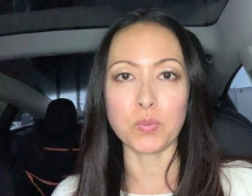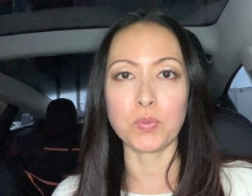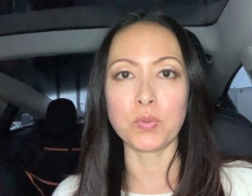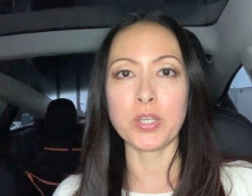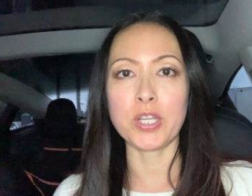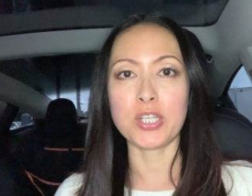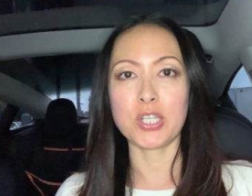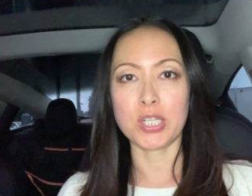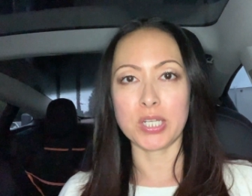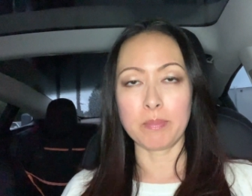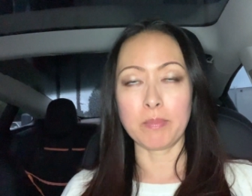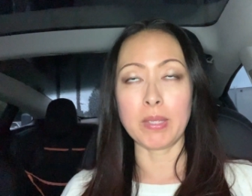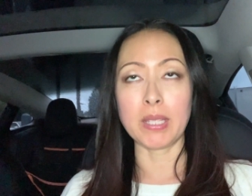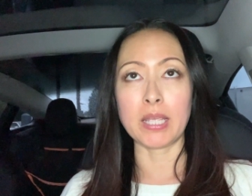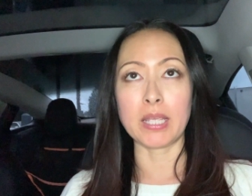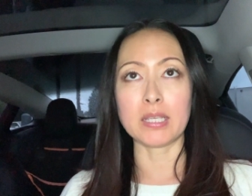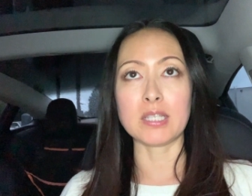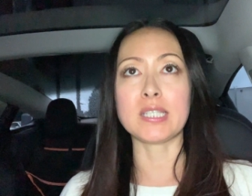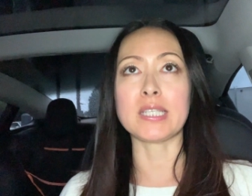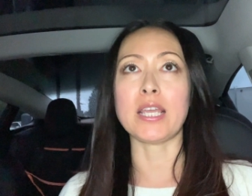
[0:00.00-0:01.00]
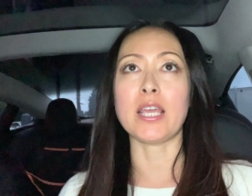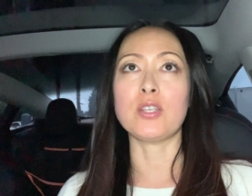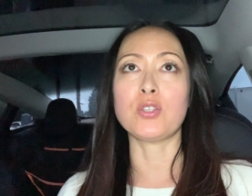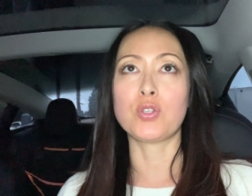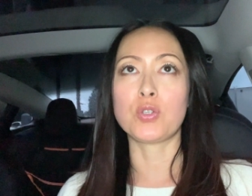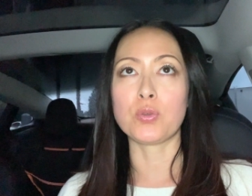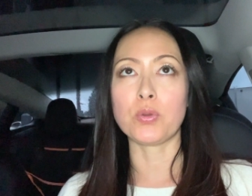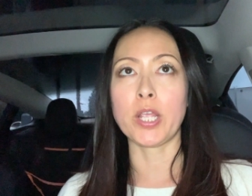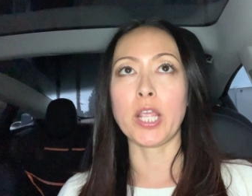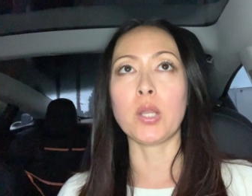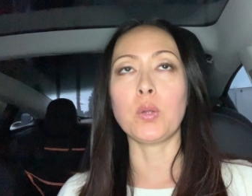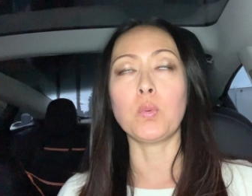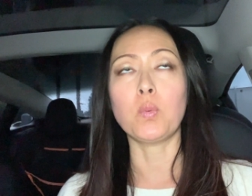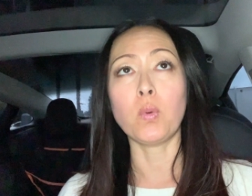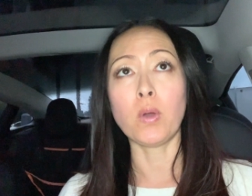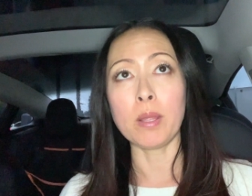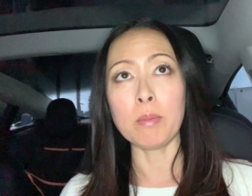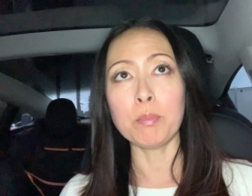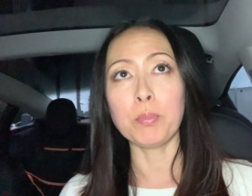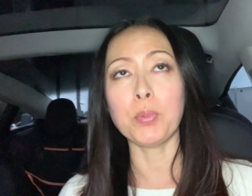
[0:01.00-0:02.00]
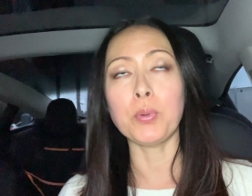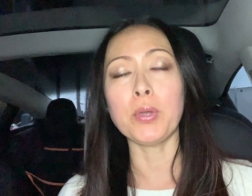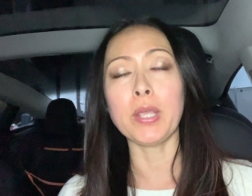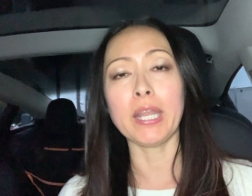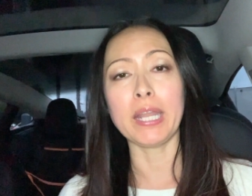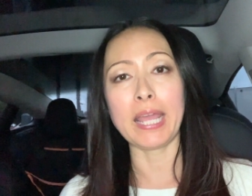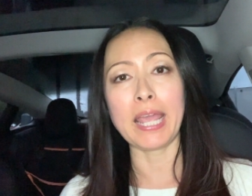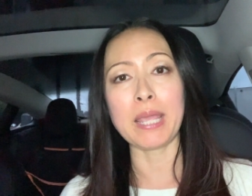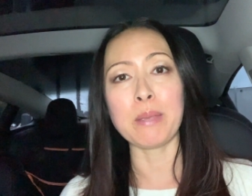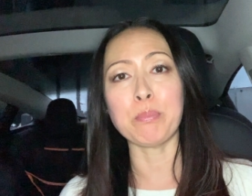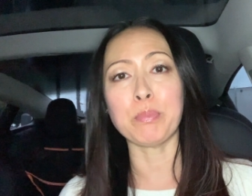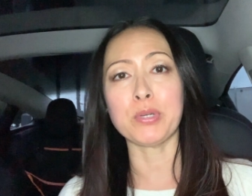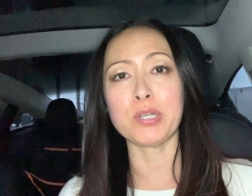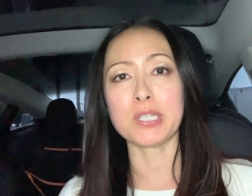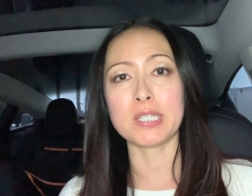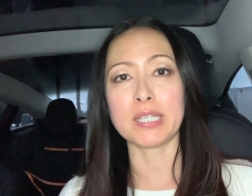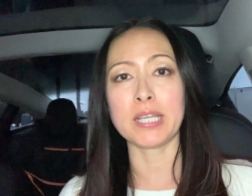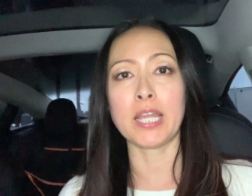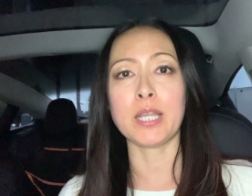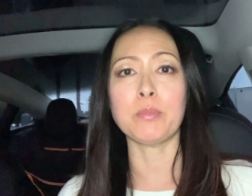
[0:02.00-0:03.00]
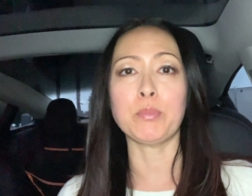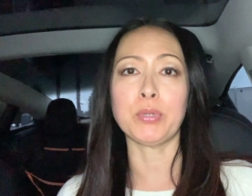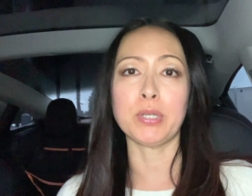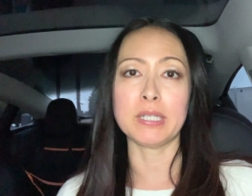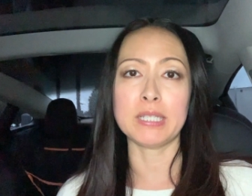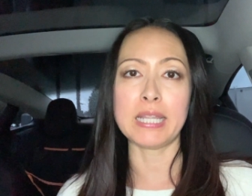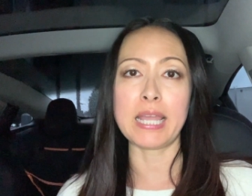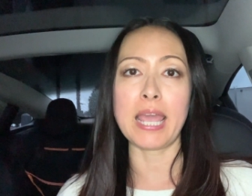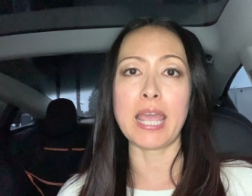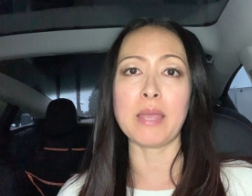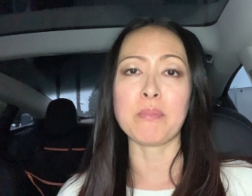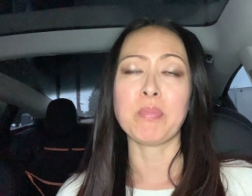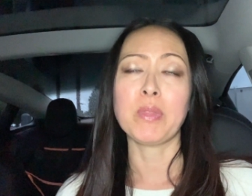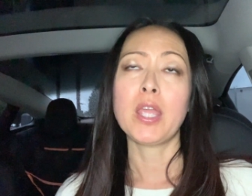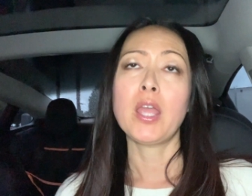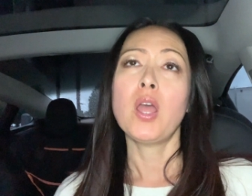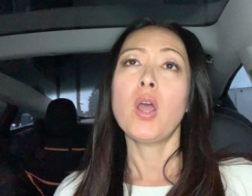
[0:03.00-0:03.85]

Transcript: which means it drained one point eight percent per day.